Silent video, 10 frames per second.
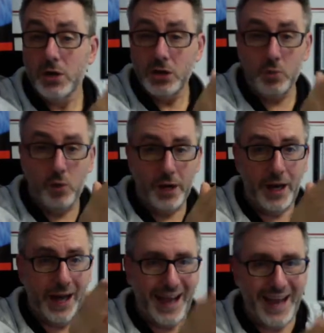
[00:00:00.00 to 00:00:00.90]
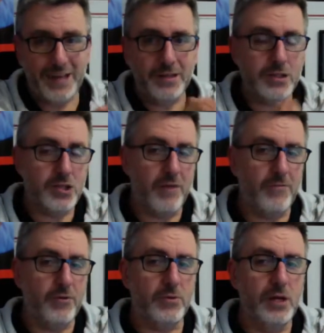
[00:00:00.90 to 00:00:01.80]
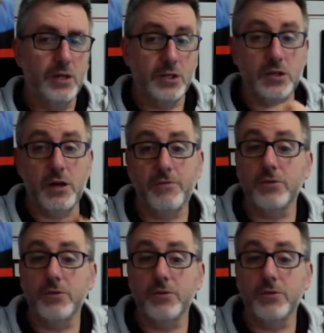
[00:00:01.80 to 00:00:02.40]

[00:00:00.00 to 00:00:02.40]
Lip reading: You want to add the jet fuel. The jet